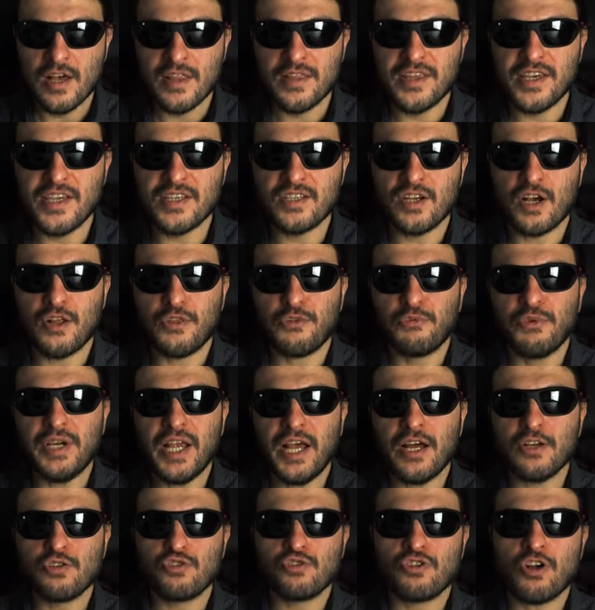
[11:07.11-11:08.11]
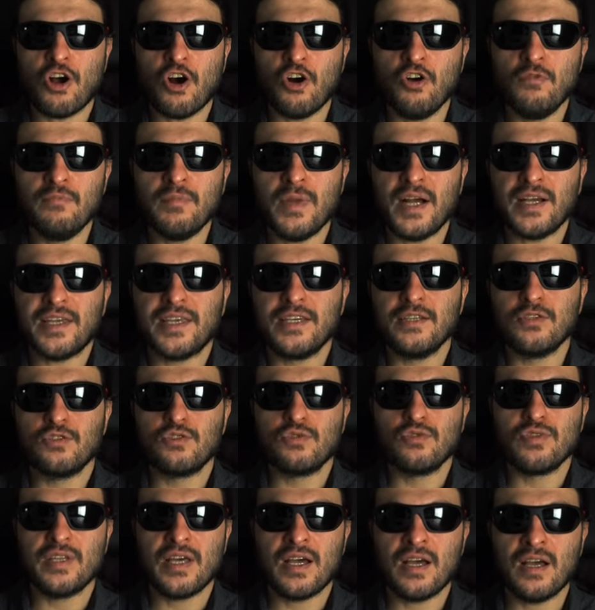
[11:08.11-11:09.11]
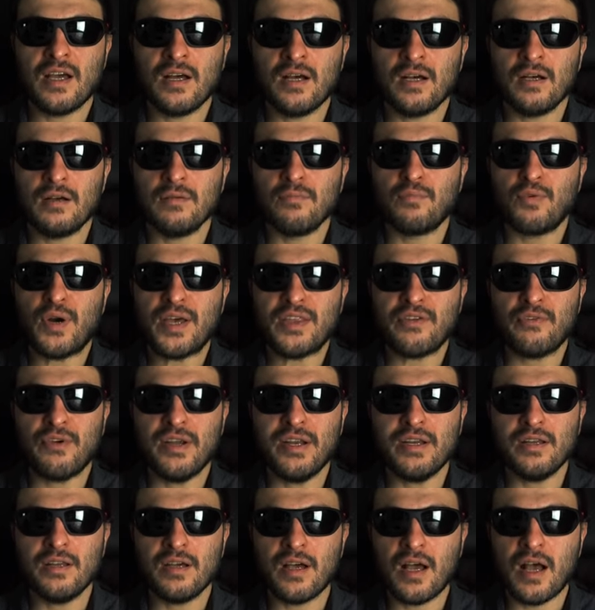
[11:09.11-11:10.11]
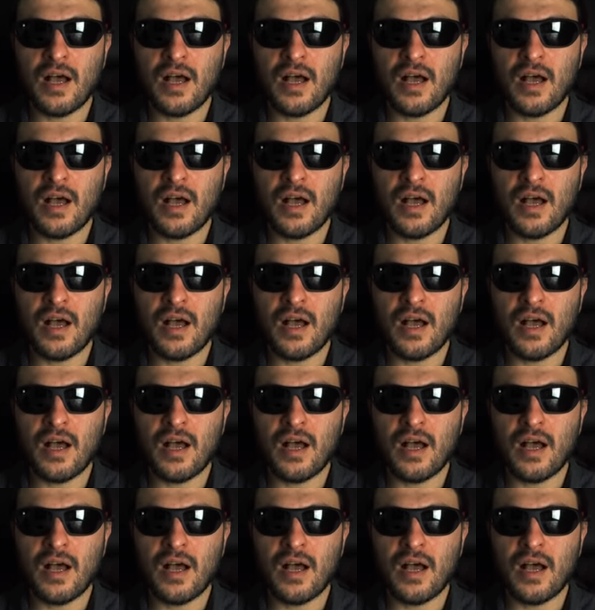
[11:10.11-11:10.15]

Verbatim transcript: These are 300 ohm, akin to their brethren,